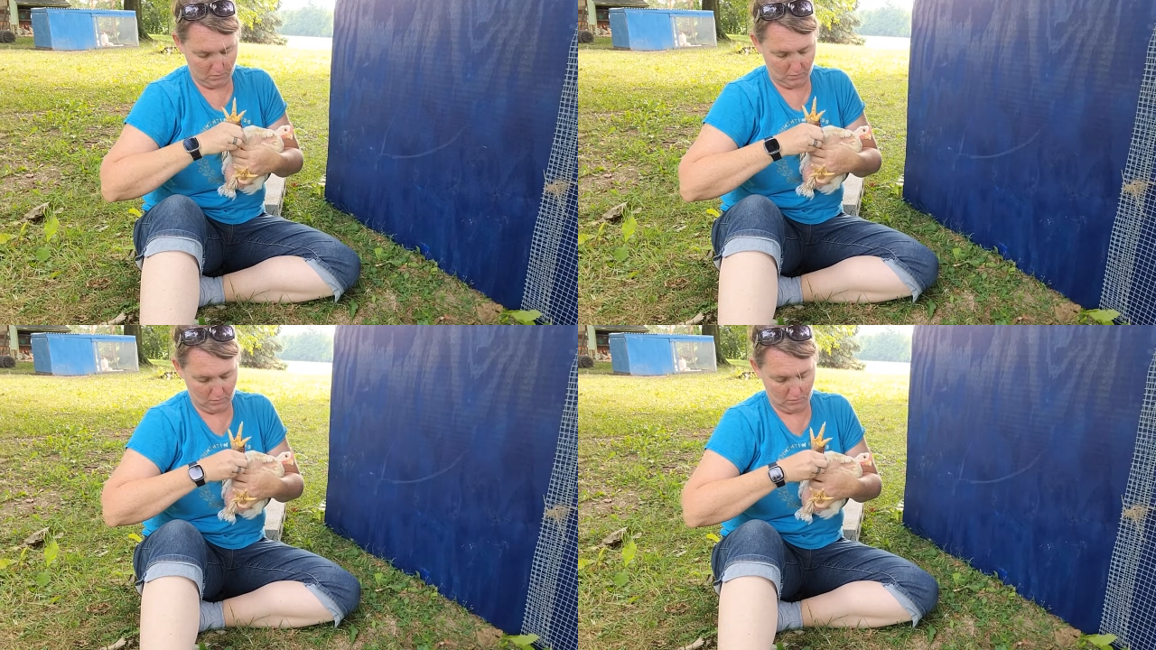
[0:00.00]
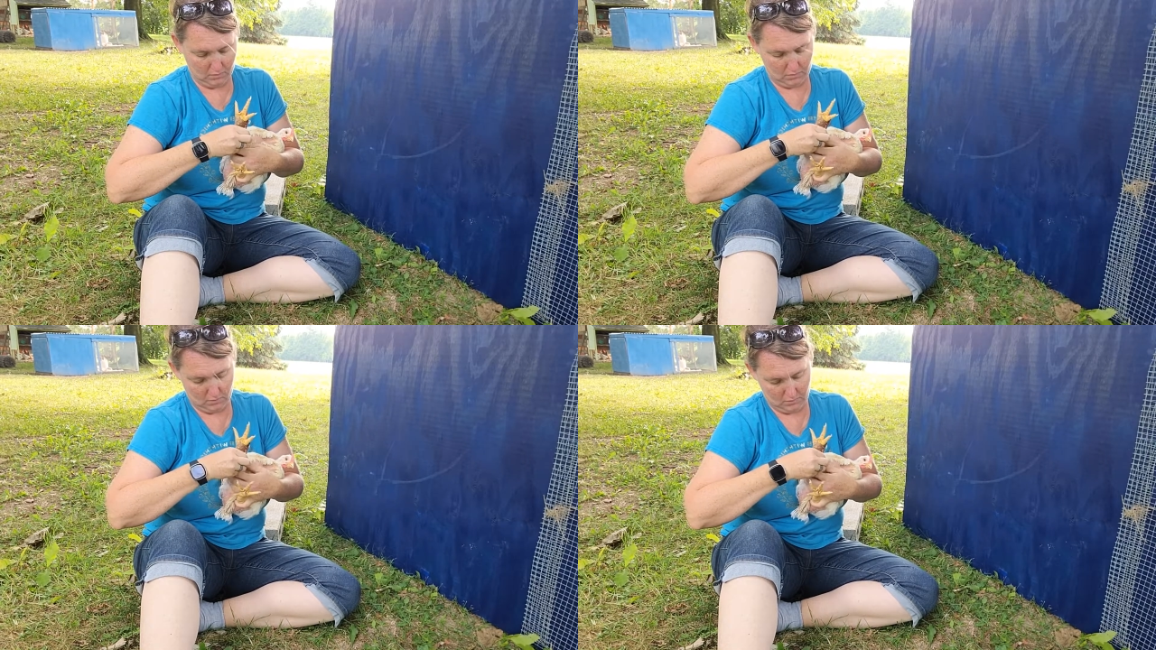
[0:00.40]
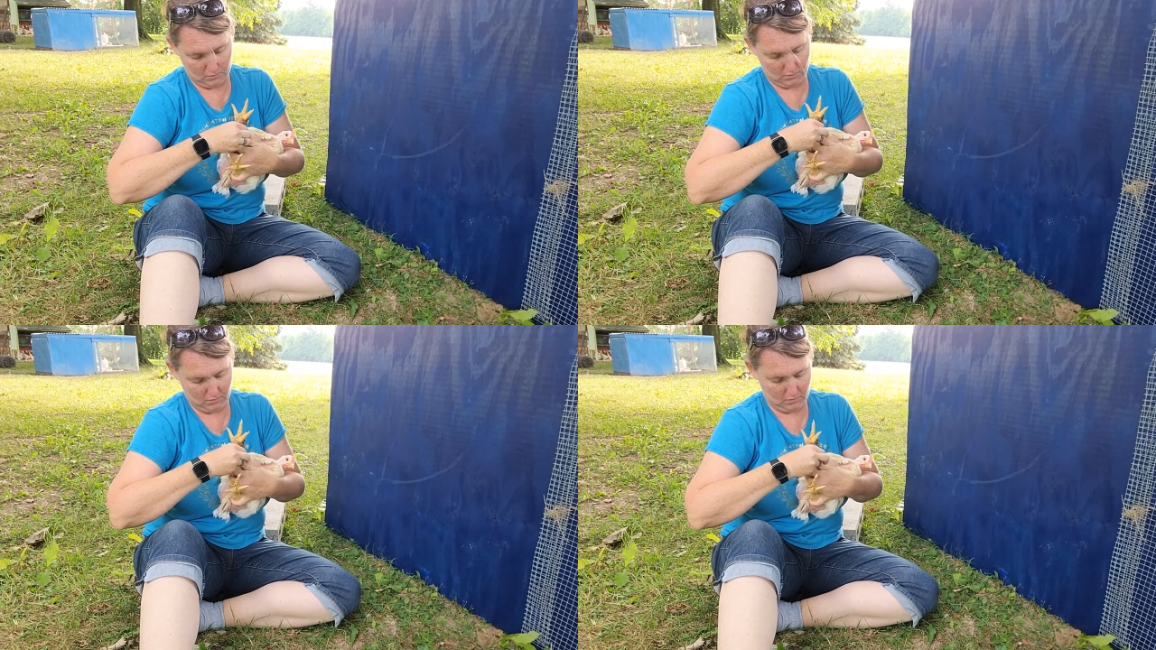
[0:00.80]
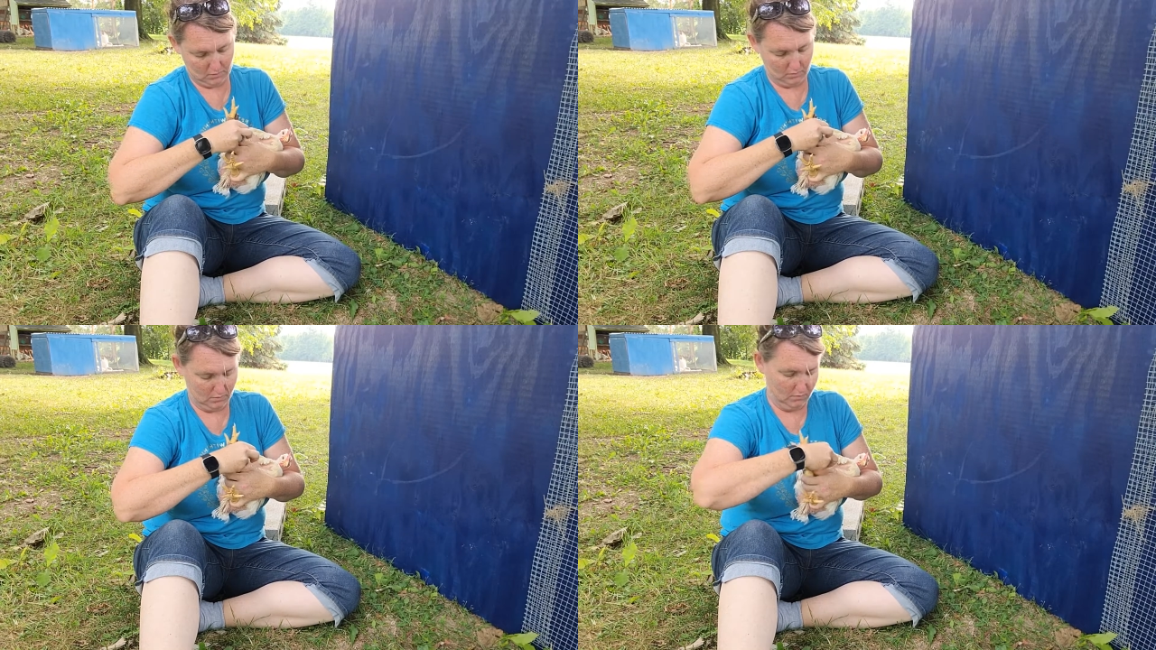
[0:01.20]

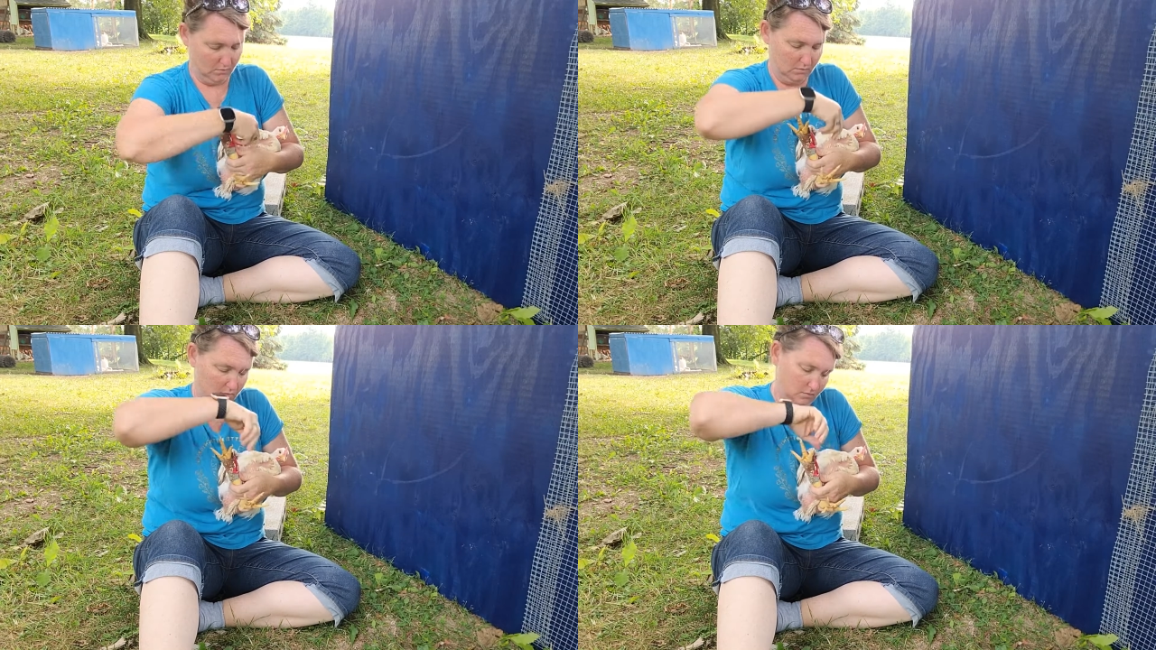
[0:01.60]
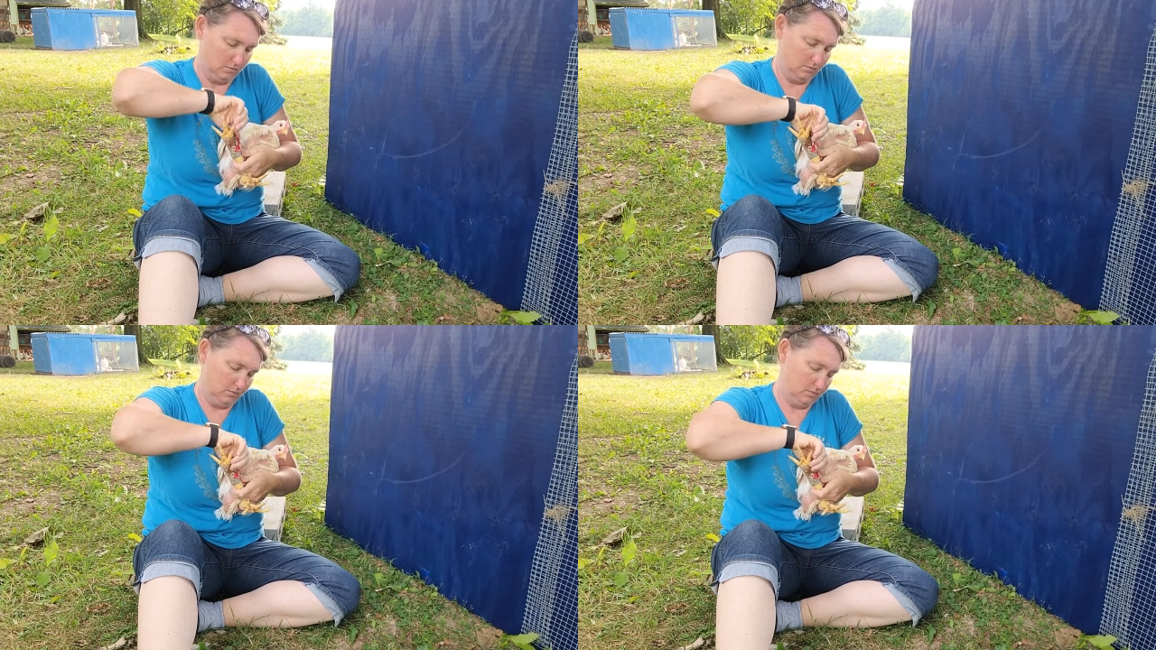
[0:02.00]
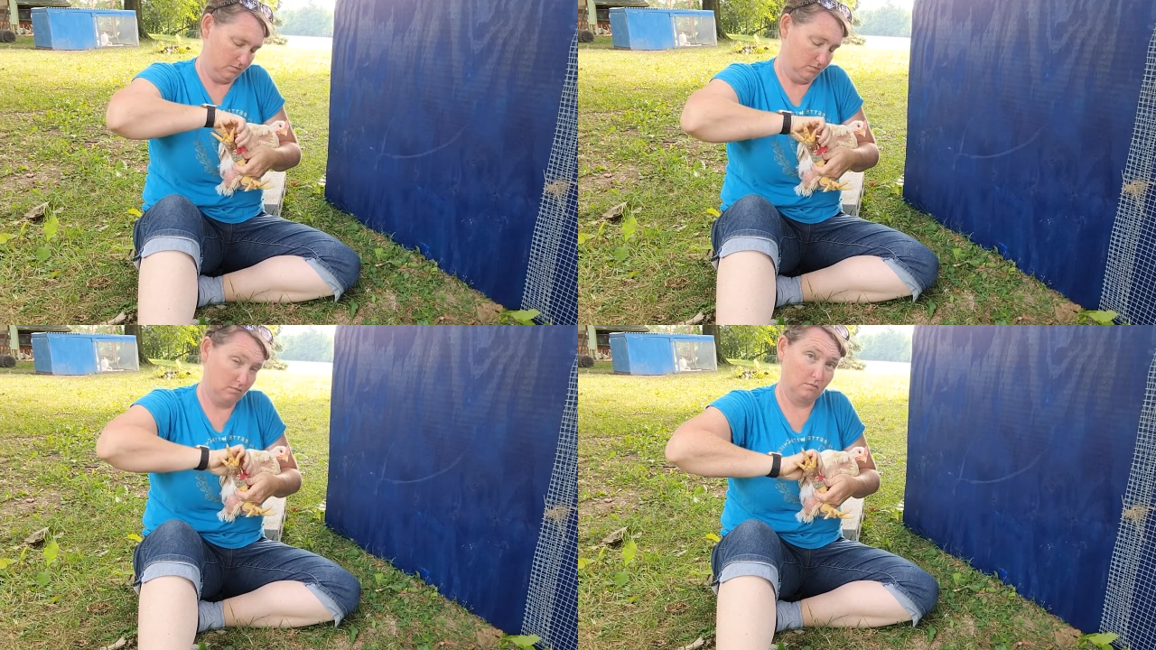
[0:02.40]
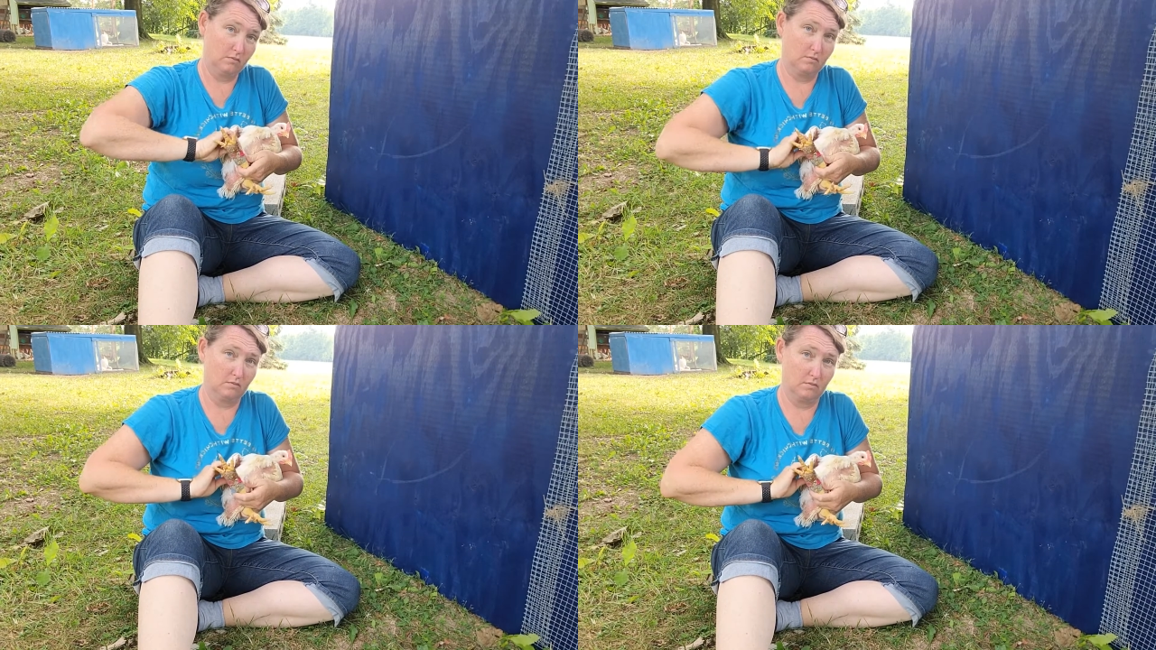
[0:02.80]

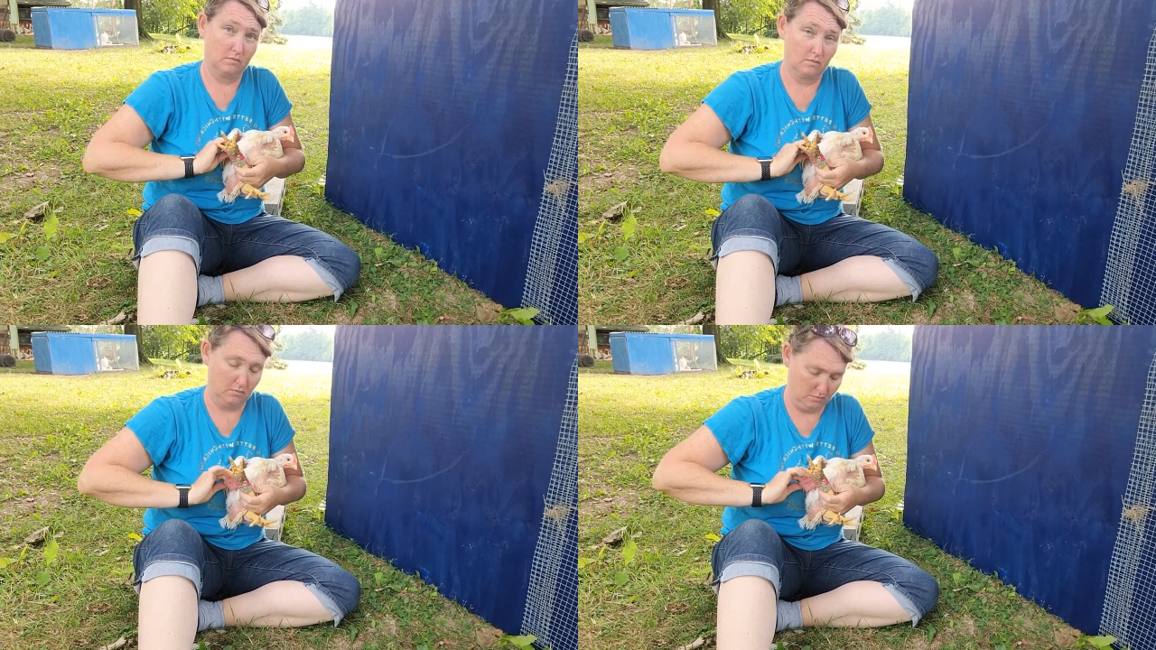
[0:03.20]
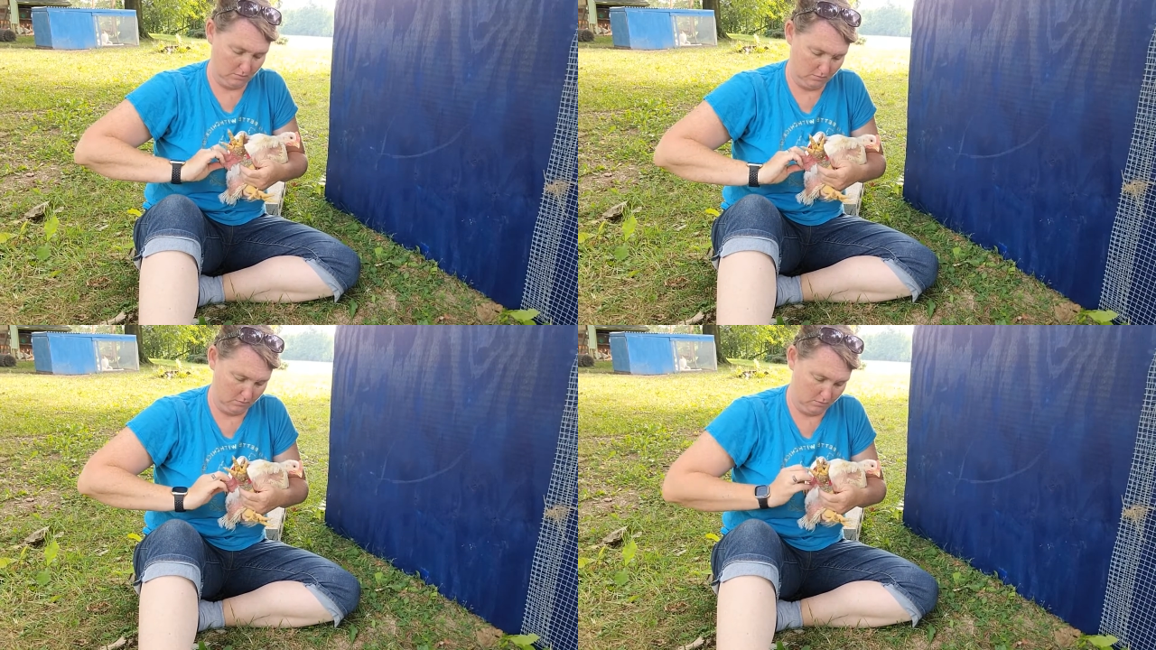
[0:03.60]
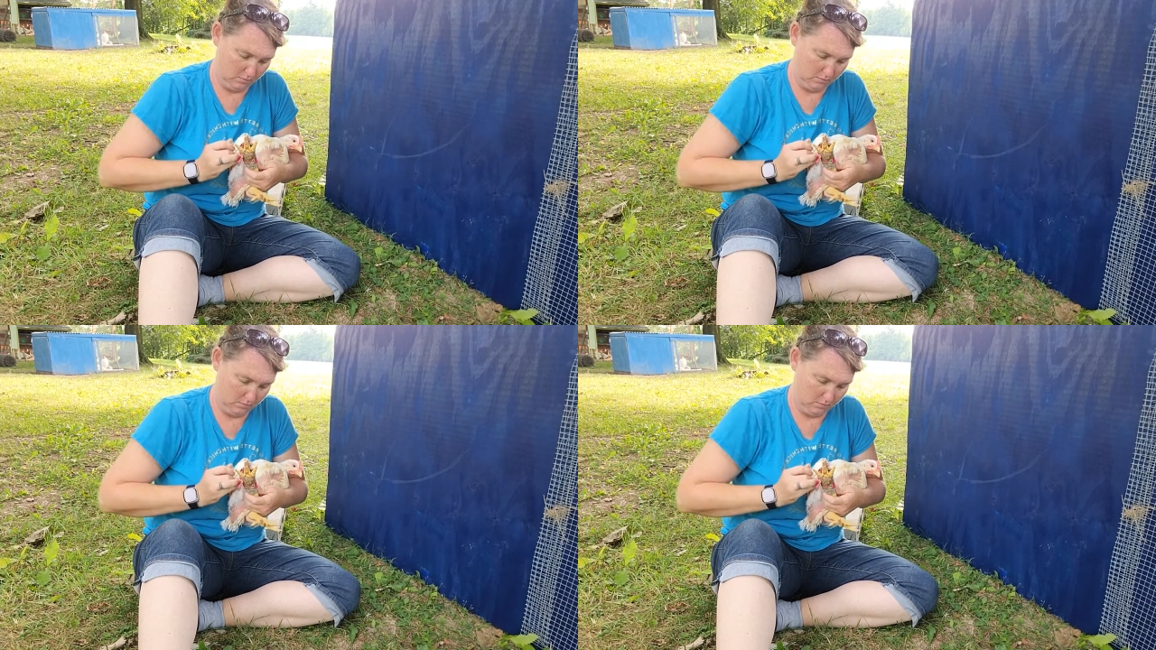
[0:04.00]
Nobody speaks.